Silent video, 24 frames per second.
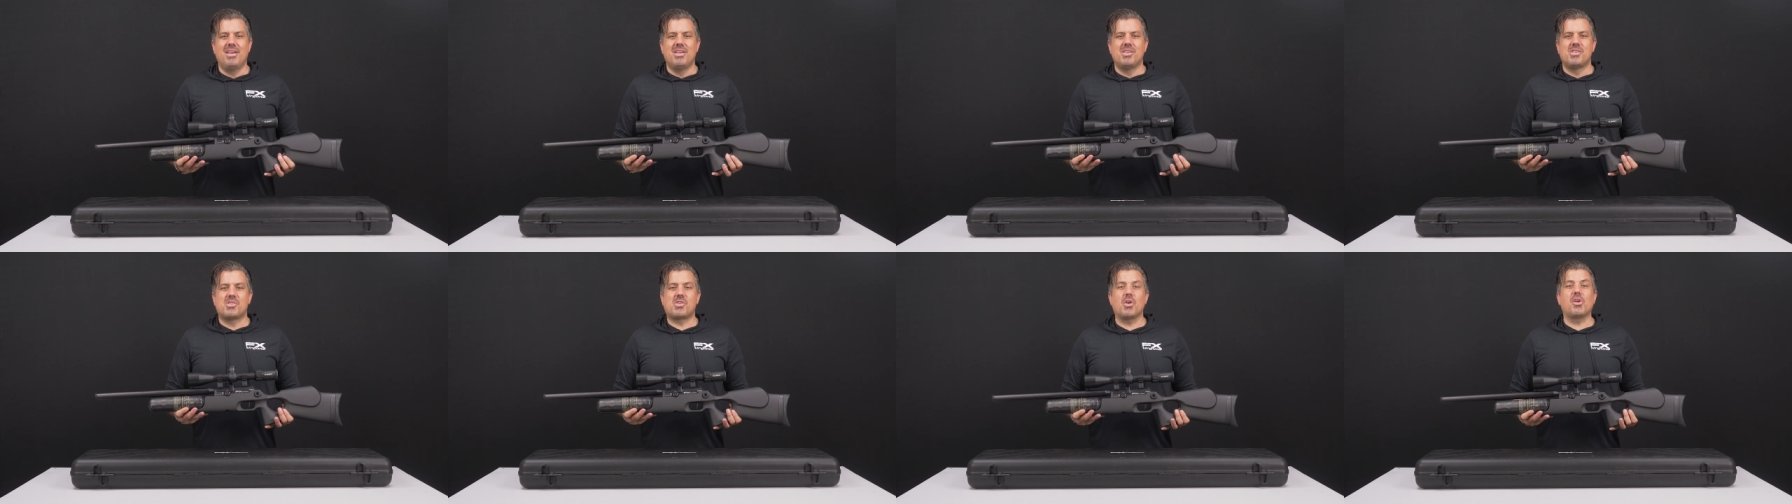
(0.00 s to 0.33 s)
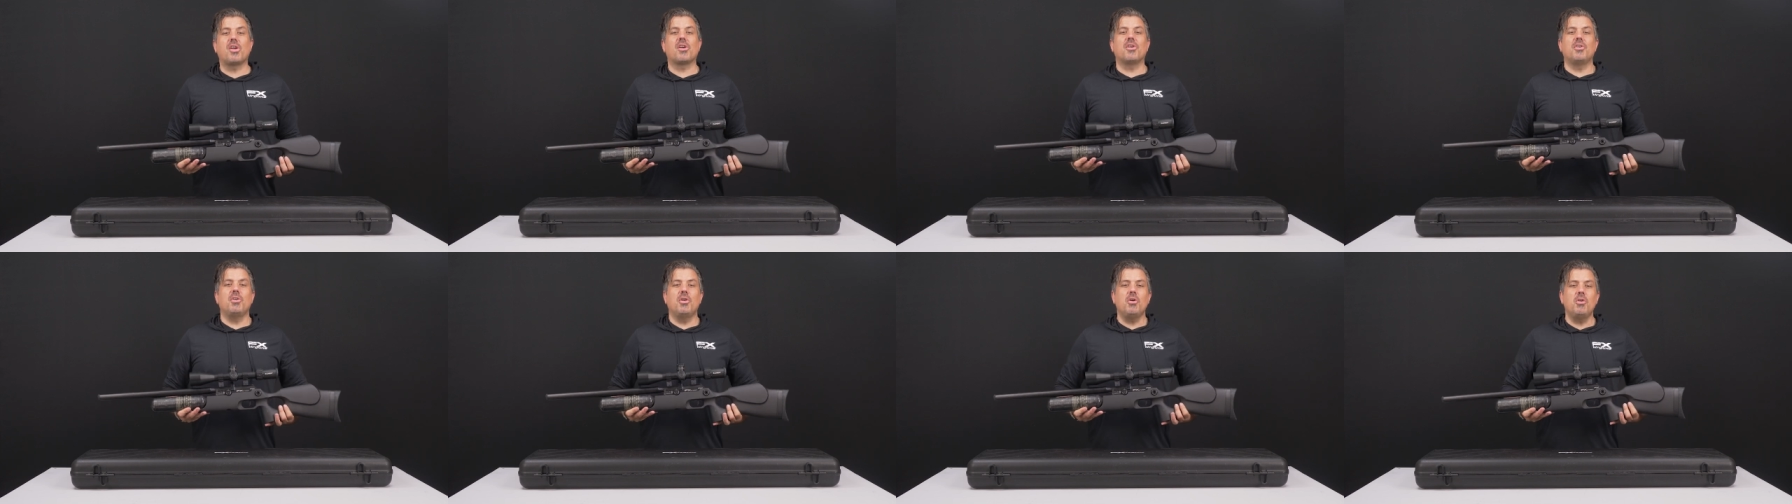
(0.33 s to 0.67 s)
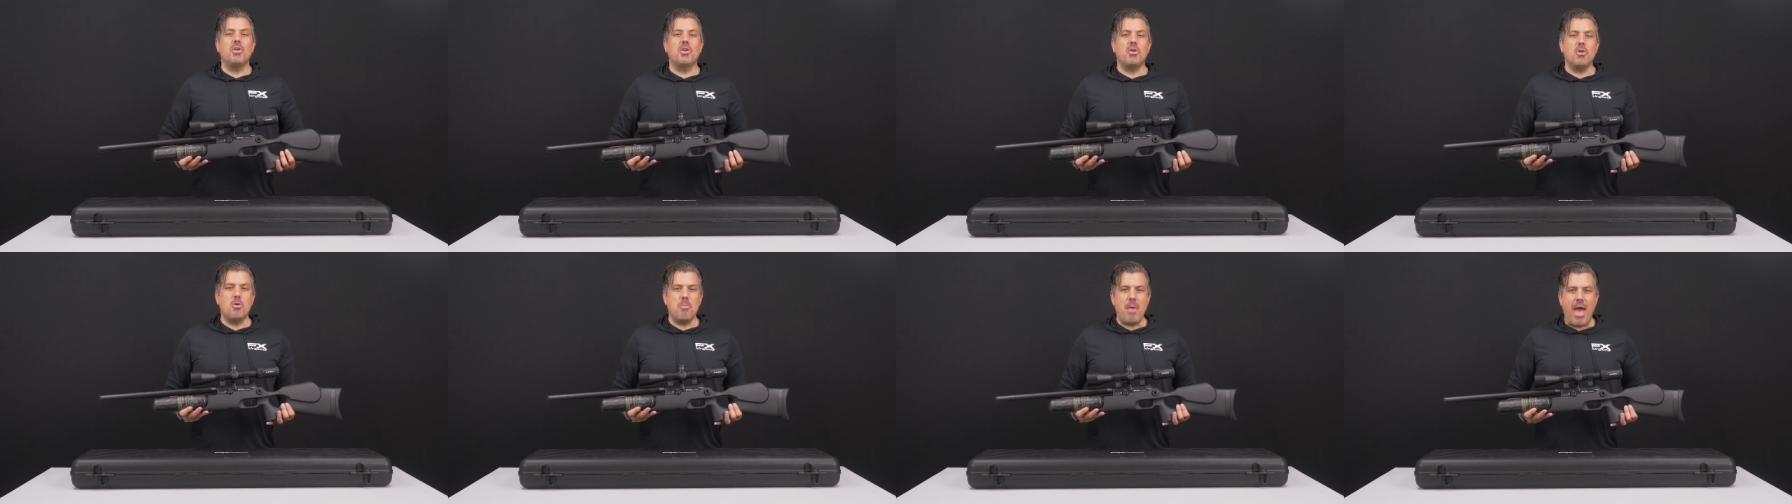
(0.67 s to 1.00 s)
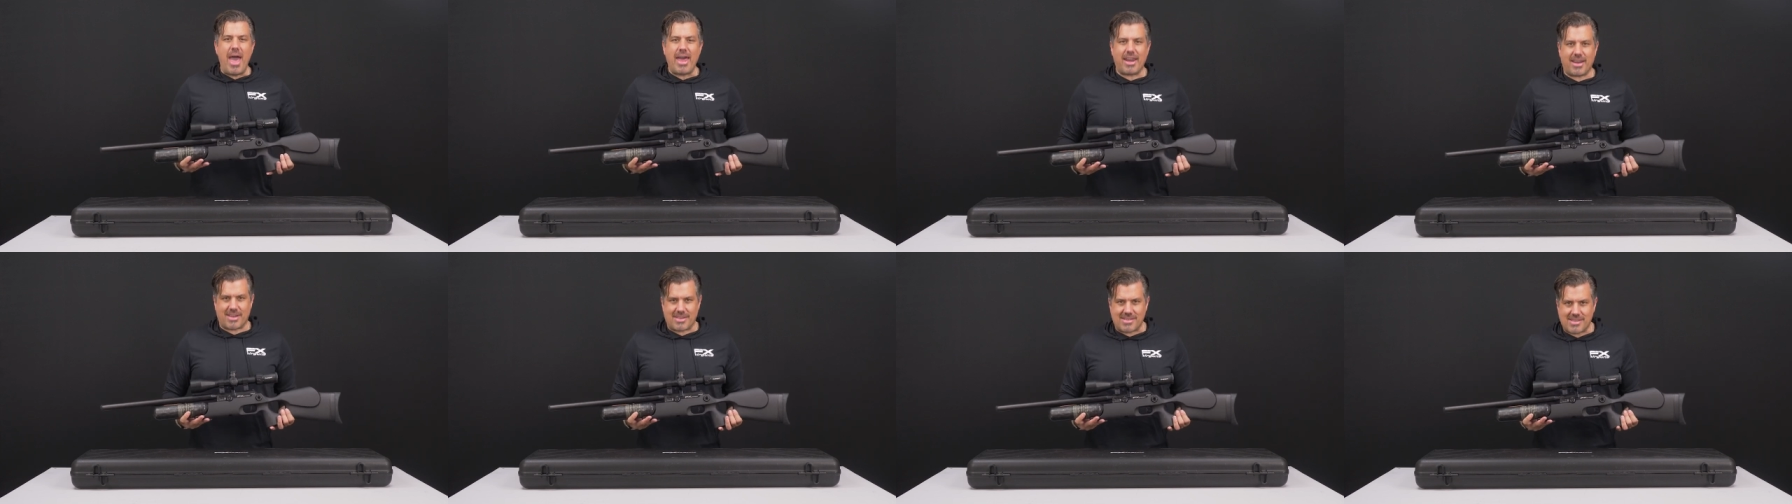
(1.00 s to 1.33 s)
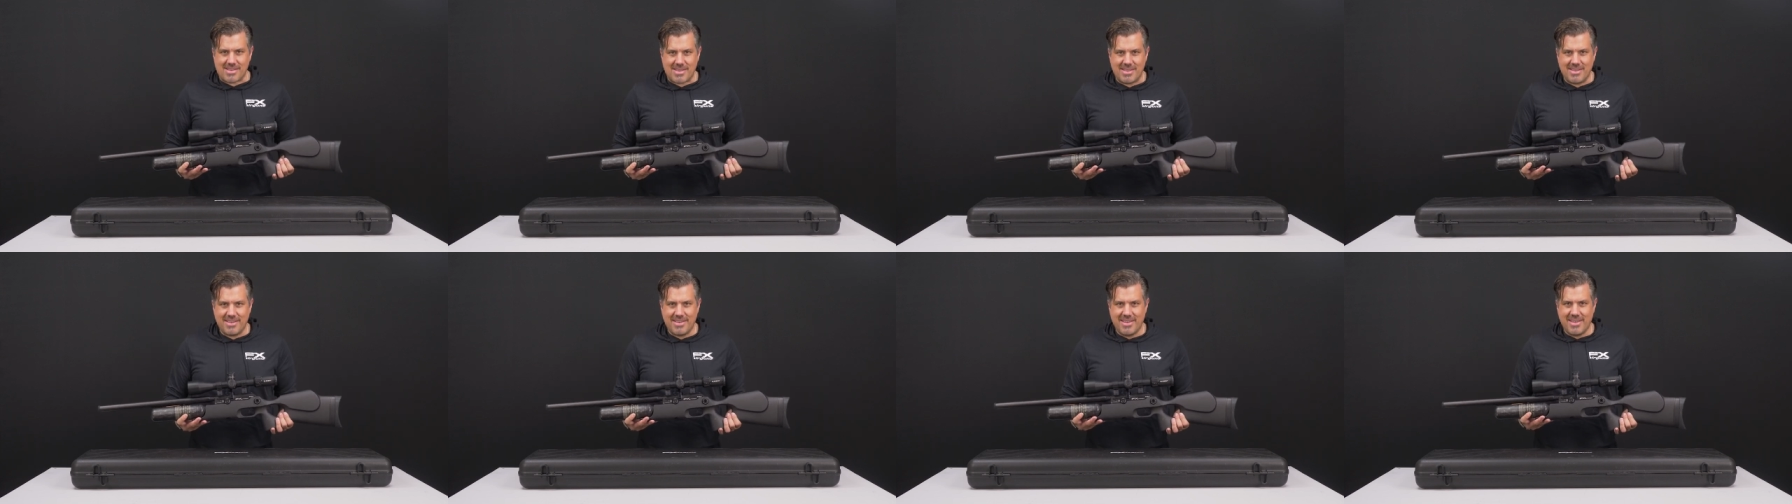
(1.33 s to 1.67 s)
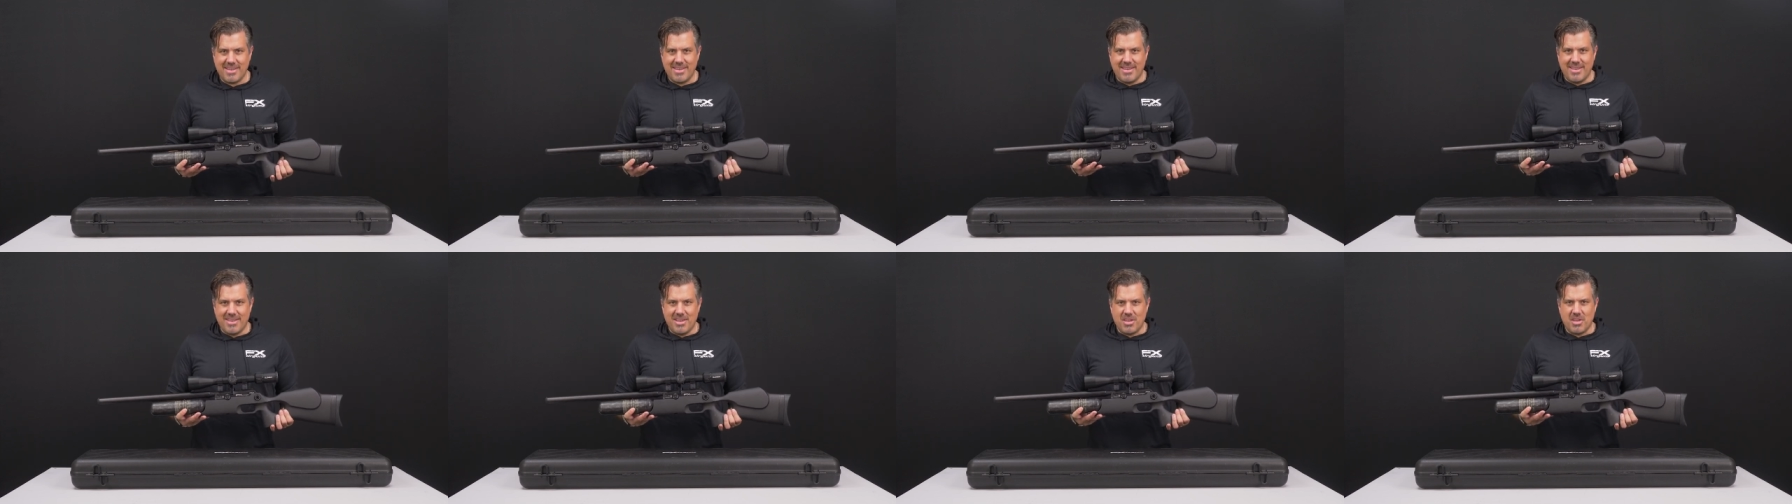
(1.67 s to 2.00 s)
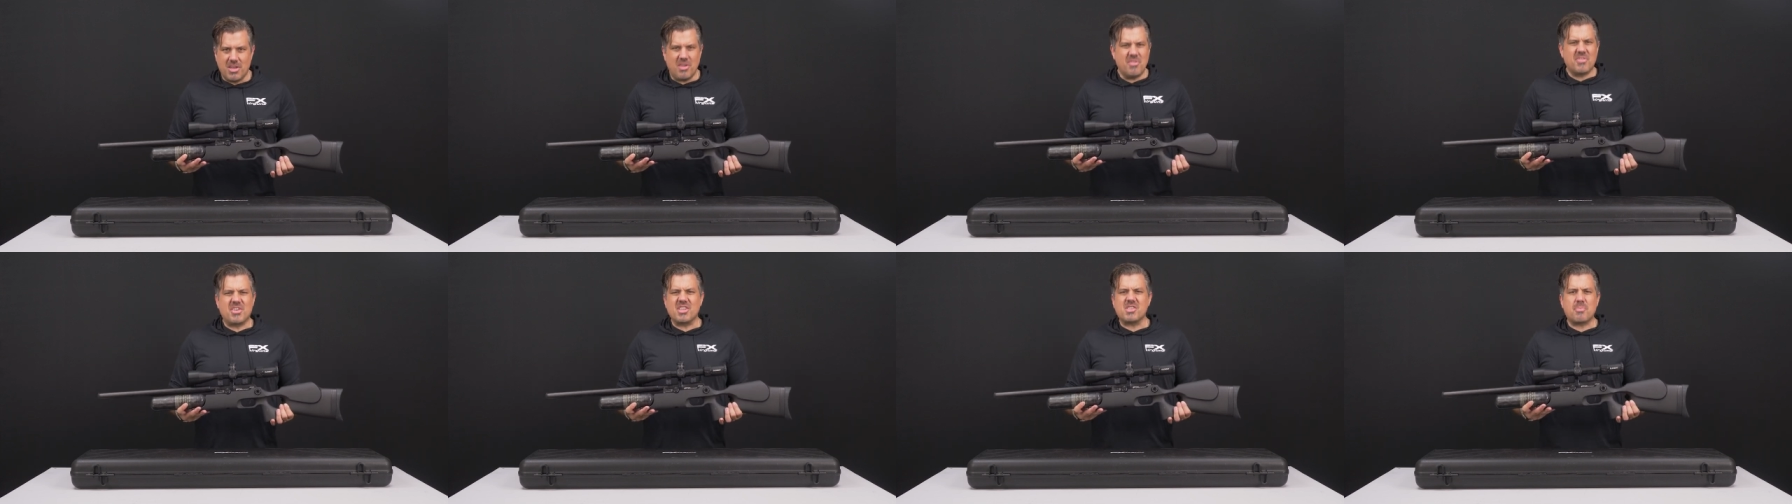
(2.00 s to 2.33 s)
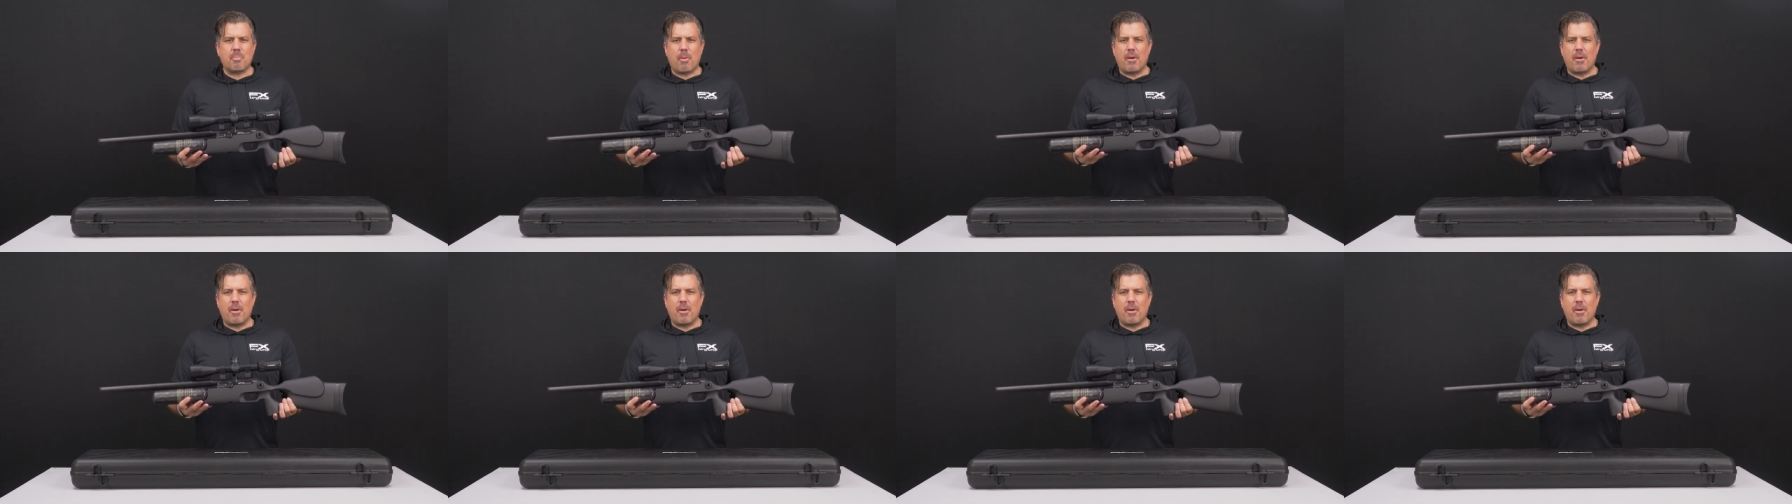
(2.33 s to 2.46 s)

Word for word: So you're new to pneumatics. You've just